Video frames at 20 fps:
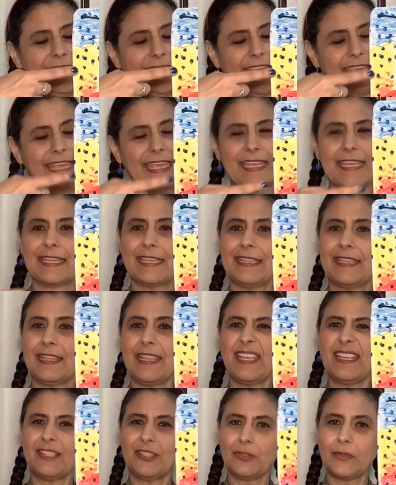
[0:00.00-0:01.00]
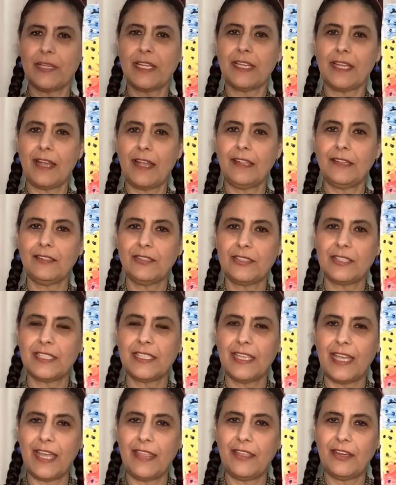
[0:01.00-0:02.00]
of like these three colors
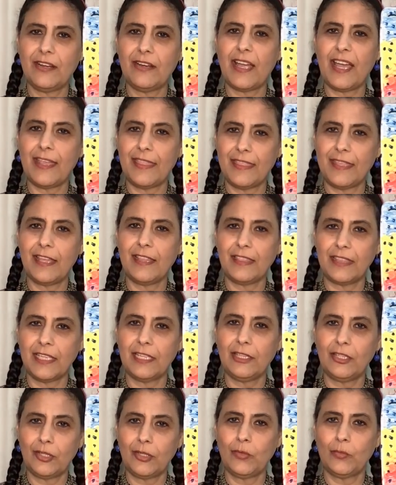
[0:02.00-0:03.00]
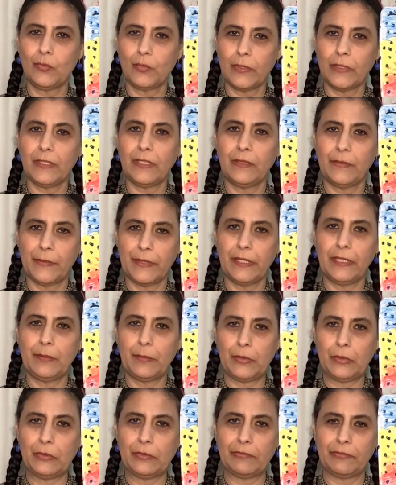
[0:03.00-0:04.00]
together. I thought they look really, really
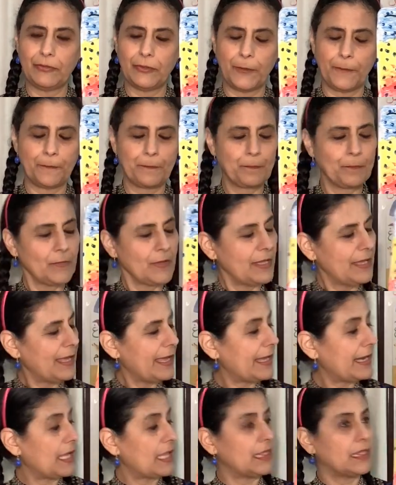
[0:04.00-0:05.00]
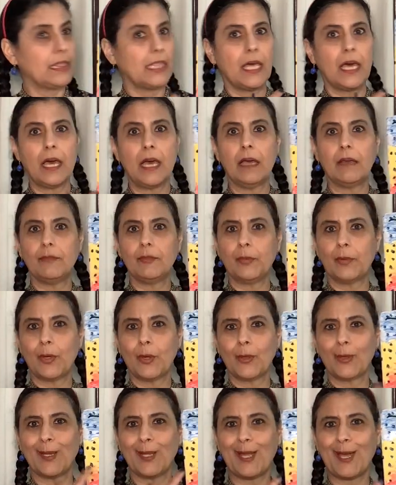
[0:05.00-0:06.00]
beautiful. And I love the
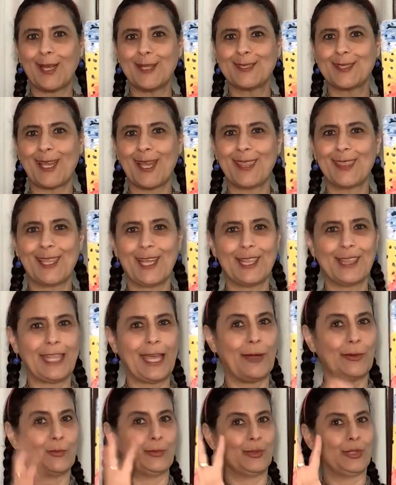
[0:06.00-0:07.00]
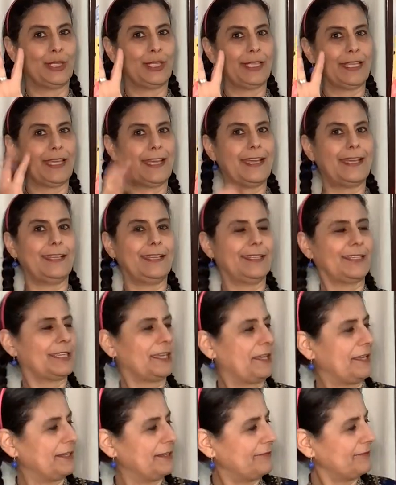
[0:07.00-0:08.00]
polka dots. I thought that really added
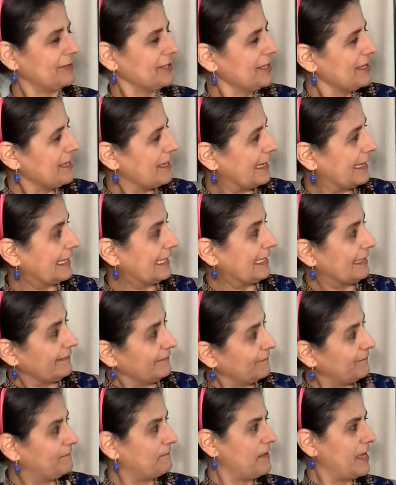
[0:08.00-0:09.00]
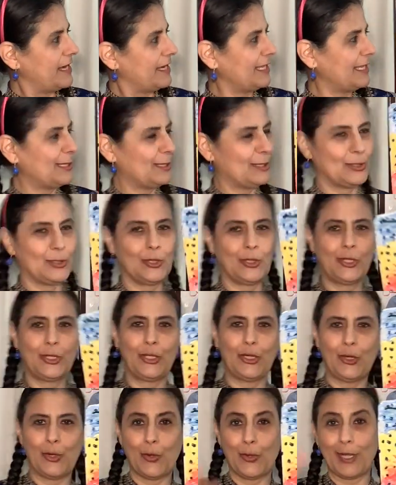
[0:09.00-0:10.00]
kind of a confetti look,
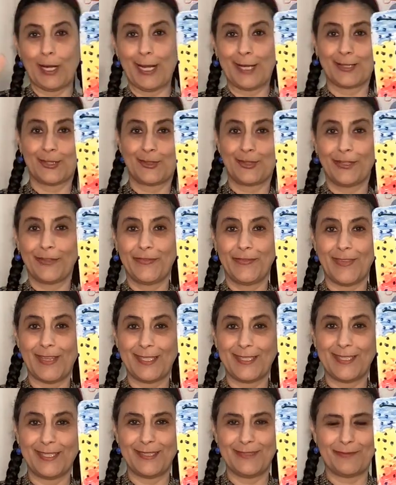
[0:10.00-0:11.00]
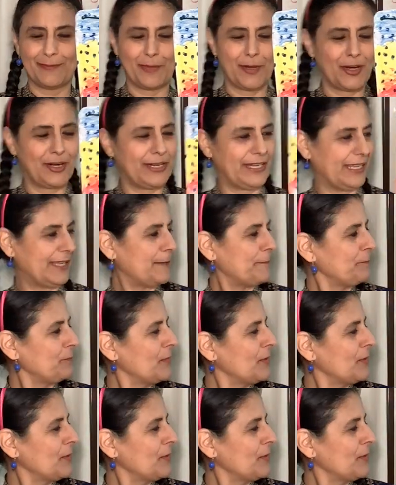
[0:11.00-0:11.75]
you know, that extra festive party.